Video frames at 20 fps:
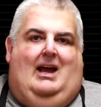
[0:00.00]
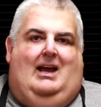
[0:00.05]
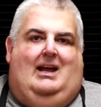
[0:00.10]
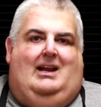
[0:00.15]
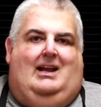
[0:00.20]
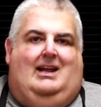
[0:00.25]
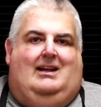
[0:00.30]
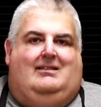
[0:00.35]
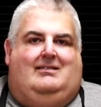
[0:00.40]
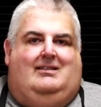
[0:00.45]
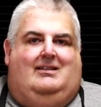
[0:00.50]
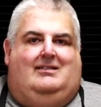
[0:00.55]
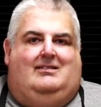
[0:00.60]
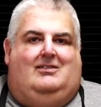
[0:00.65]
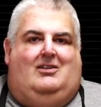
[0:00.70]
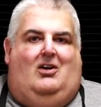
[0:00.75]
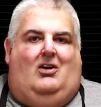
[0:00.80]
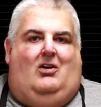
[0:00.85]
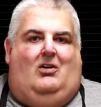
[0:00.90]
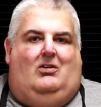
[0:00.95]
and access
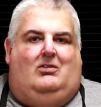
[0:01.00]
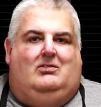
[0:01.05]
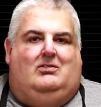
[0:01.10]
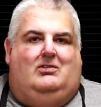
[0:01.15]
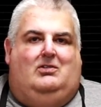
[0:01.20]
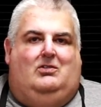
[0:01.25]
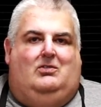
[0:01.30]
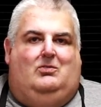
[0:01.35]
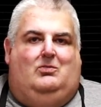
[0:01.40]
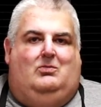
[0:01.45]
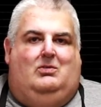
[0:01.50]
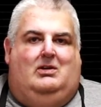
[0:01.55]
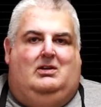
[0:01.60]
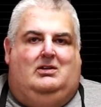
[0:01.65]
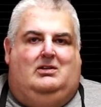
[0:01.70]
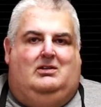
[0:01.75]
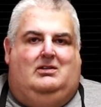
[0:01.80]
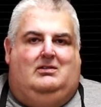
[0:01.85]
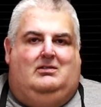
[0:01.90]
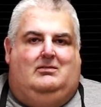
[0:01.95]
all new
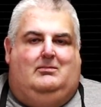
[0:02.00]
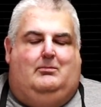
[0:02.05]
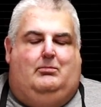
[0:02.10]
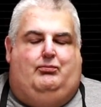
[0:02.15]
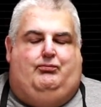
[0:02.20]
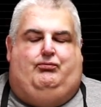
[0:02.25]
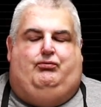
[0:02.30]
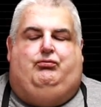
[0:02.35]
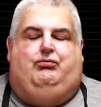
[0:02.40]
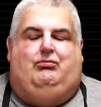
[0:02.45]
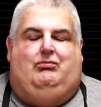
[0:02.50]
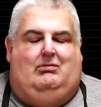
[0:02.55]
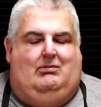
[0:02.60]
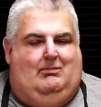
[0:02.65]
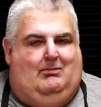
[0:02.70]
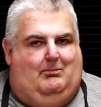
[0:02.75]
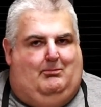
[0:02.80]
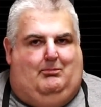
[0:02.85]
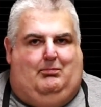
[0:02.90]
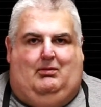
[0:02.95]

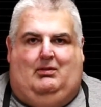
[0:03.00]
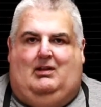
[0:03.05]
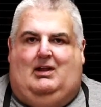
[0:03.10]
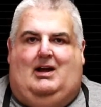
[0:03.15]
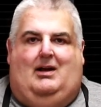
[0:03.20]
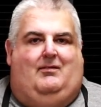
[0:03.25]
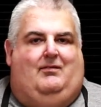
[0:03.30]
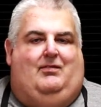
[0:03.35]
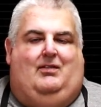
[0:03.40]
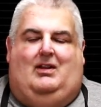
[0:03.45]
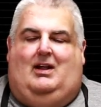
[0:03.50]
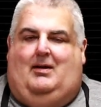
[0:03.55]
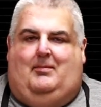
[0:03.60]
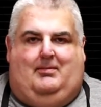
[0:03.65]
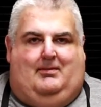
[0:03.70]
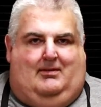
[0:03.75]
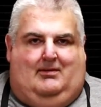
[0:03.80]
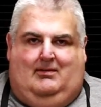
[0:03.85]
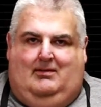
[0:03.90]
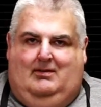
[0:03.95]

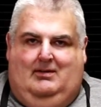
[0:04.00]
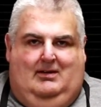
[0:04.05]
flopper.